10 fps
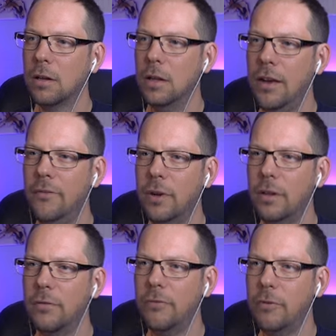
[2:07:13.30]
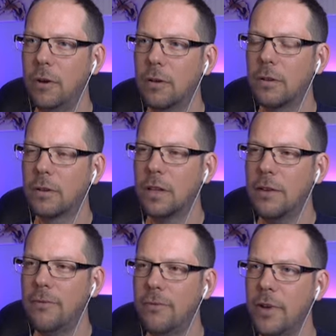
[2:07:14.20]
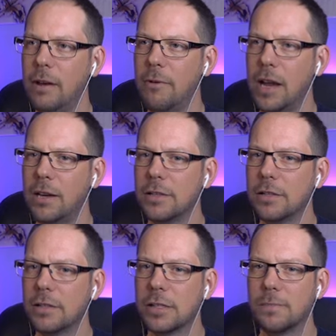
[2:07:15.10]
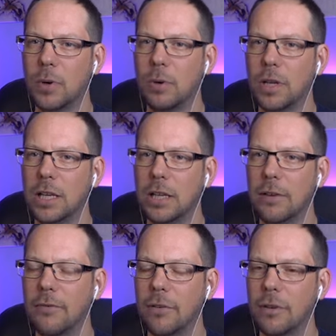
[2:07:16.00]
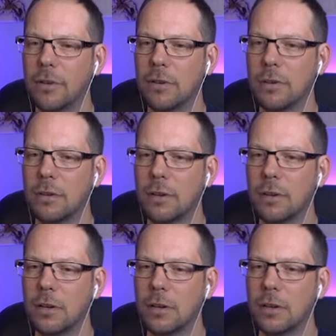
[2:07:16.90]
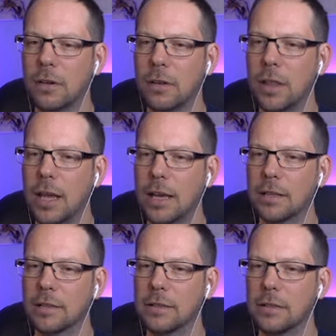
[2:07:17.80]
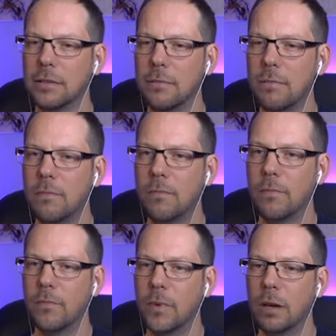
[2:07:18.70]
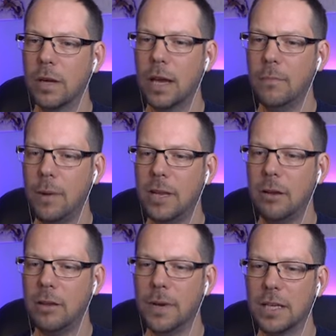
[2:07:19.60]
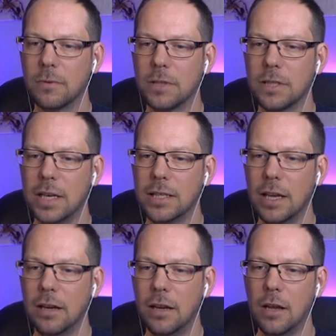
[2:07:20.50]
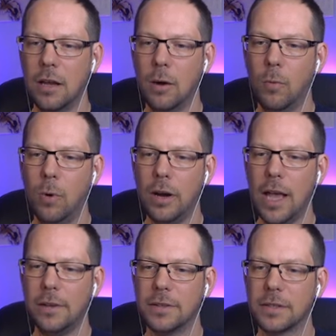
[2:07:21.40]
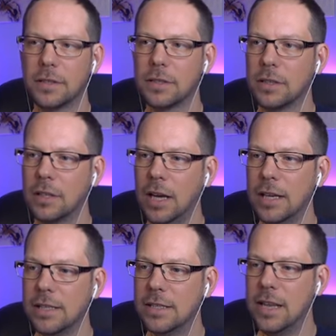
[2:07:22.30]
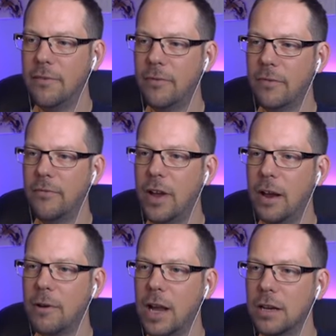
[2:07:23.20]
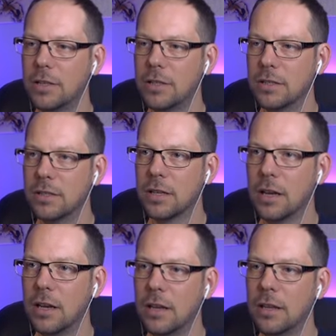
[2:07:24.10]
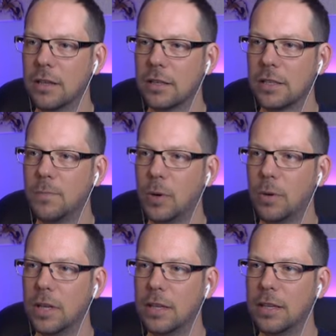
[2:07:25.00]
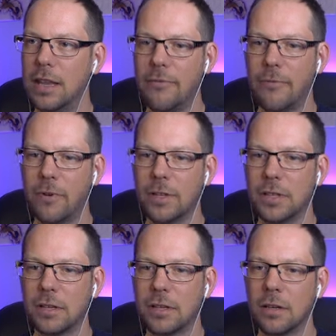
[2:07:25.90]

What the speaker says: They haven't got the frog different variations spawning in different things. Okay, maybe not the best one to test then. What else has different variations that spawn in different...